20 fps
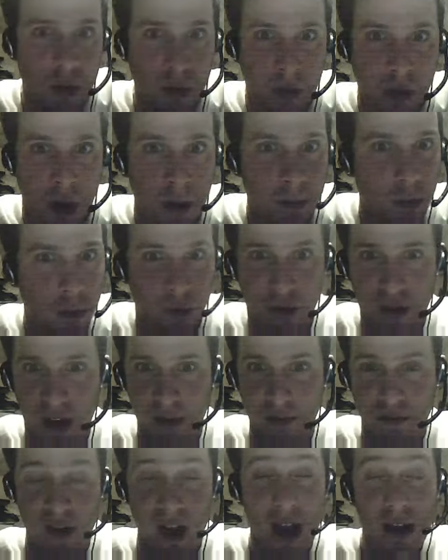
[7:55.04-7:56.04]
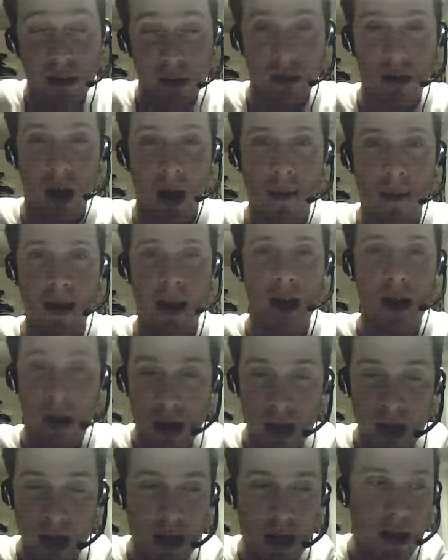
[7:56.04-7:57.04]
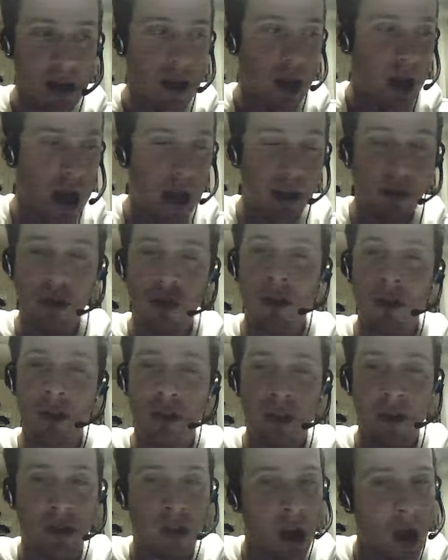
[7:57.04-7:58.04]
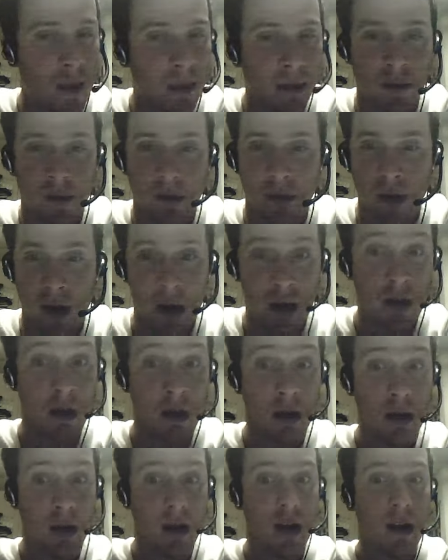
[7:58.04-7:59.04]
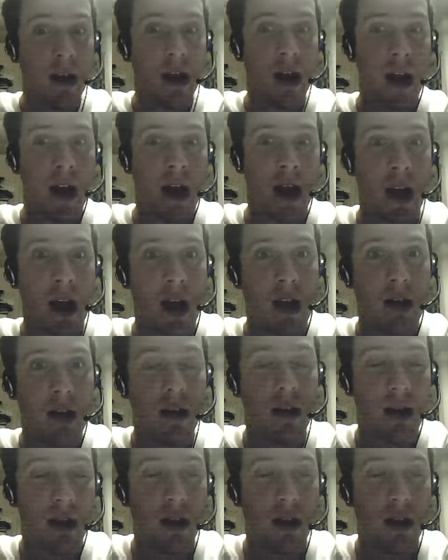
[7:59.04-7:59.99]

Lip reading: time goes that fast. I mean, it's just, this game is insane, and